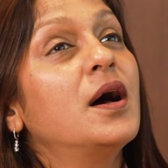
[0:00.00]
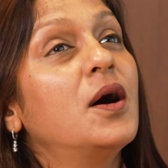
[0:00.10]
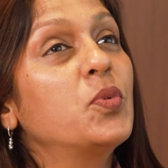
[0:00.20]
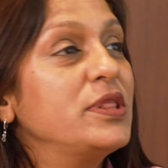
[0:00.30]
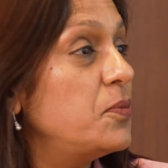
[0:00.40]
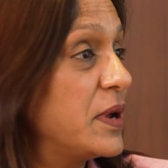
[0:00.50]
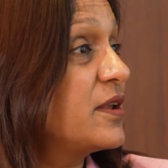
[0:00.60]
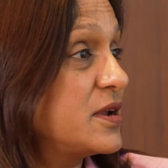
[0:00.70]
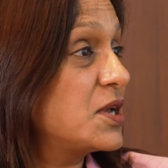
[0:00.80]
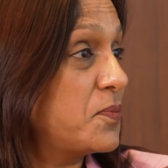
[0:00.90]
With the
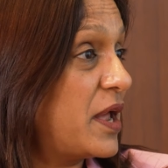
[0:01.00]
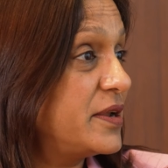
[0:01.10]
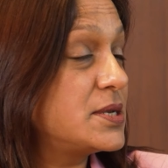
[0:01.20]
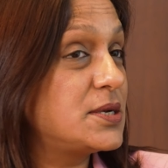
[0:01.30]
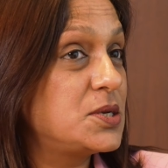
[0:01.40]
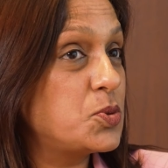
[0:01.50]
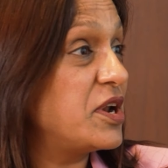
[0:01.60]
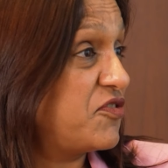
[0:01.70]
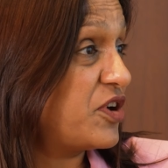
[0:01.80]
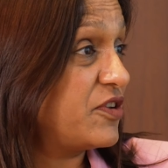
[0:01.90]
magnetic mallet
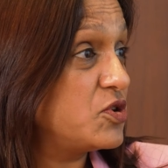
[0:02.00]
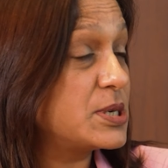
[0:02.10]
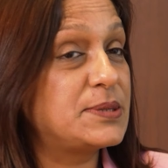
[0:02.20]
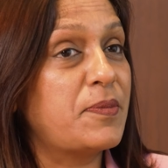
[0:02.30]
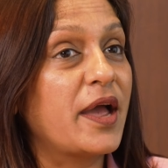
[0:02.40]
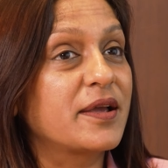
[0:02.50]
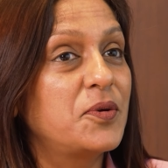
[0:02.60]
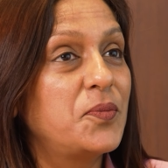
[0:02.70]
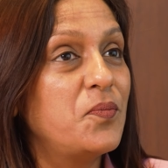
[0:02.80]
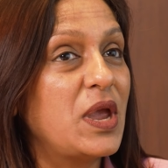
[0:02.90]
25 years back,
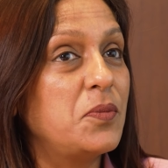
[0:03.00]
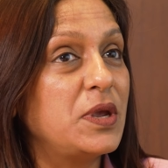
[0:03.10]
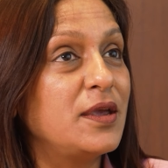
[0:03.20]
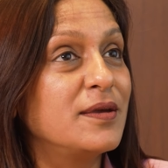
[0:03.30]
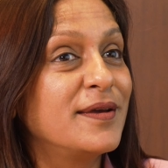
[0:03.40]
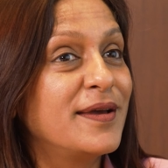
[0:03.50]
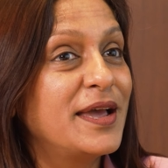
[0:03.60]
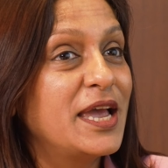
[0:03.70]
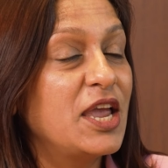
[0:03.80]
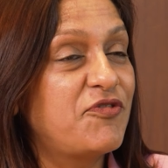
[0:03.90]
maybe
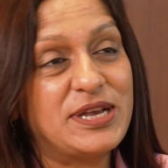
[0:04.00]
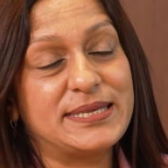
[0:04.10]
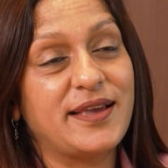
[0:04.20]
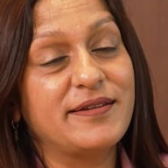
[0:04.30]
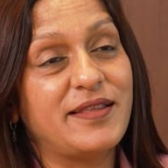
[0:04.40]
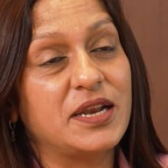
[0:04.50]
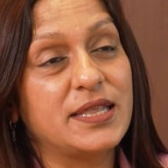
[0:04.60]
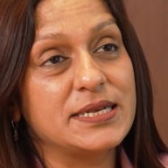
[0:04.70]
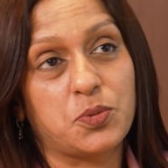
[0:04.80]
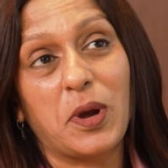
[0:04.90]
if I said that
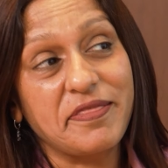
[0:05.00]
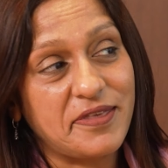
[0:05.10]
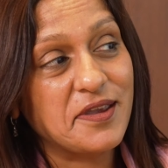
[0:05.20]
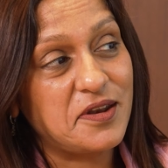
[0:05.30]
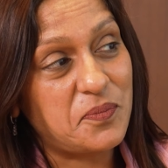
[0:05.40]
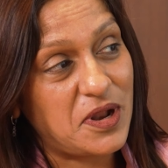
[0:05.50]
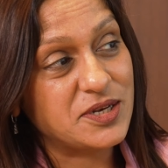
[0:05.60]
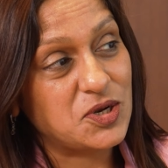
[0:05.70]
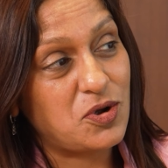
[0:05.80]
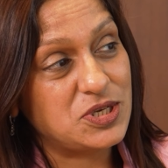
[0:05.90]
there's one thing in
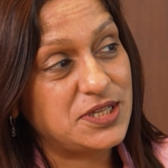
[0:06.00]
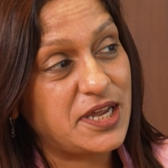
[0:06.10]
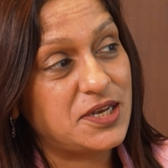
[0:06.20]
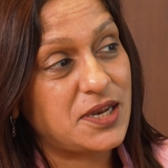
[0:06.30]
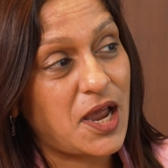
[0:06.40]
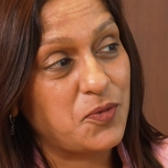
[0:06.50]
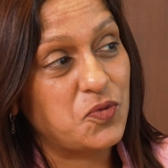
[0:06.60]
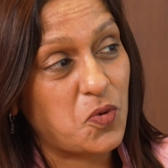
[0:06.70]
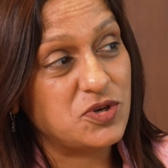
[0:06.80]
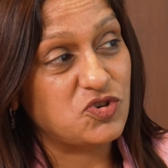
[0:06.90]
implantology that I
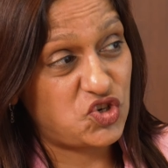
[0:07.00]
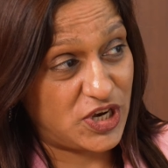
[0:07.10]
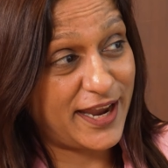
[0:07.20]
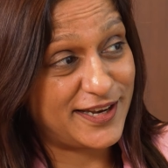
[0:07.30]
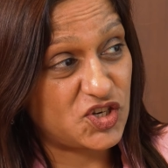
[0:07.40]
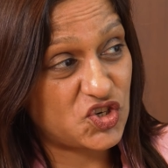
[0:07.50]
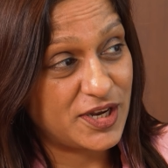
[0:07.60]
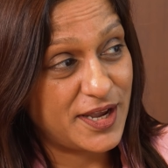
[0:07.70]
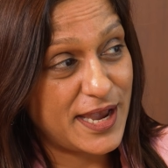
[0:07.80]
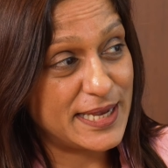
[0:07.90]
would want to change
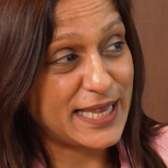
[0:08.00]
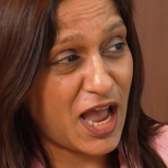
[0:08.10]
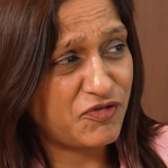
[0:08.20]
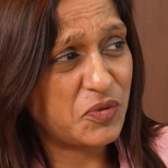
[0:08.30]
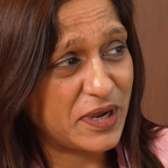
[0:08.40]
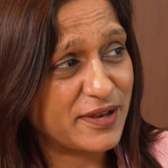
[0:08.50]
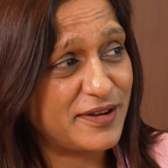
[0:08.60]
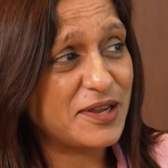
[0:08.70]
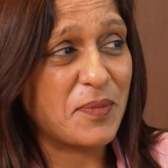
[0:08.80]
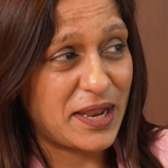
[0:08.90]
is have the
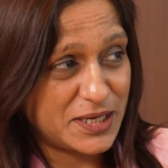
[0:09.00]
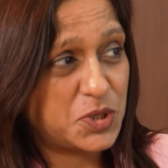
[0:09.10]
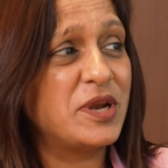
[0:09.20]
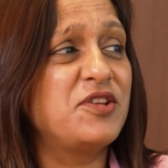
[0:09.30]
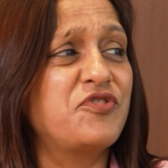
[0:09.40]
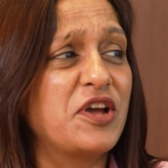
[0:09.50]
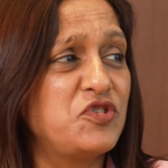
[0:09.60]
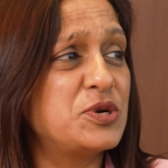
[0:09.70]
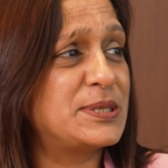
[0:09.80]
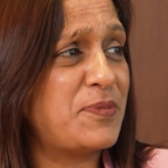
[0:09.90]
magnetic mallet 25
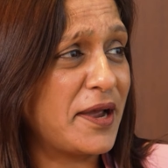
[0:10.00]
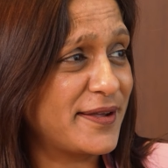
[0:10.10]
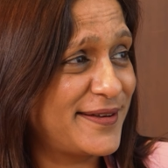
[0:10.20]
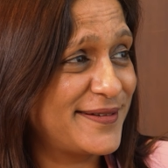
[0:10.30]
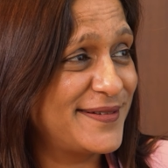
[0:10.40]
years back.